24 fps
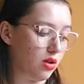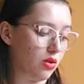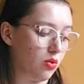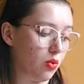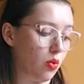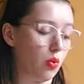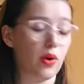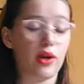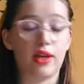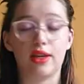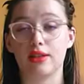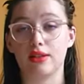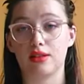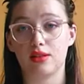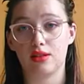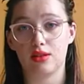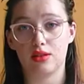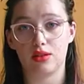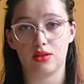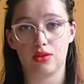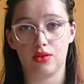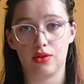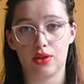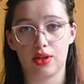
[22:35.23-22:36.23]

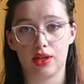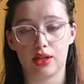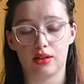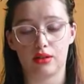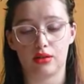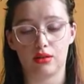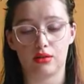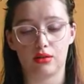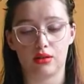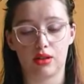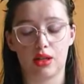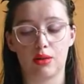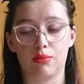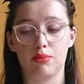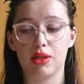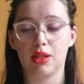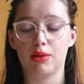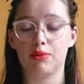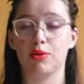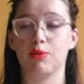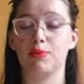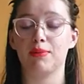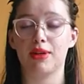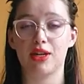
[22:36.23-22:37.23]
ways you can
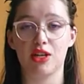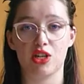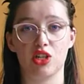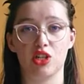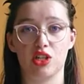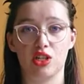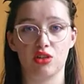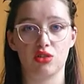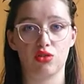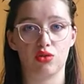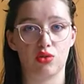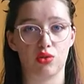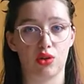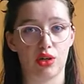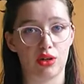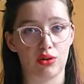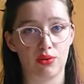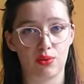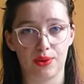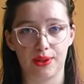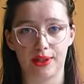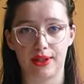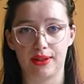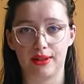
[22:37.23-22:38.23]
implement magic into your
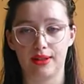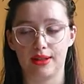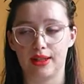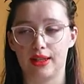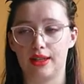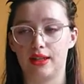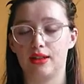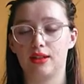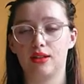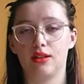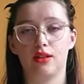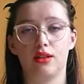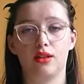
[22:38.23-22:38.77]
everyday, like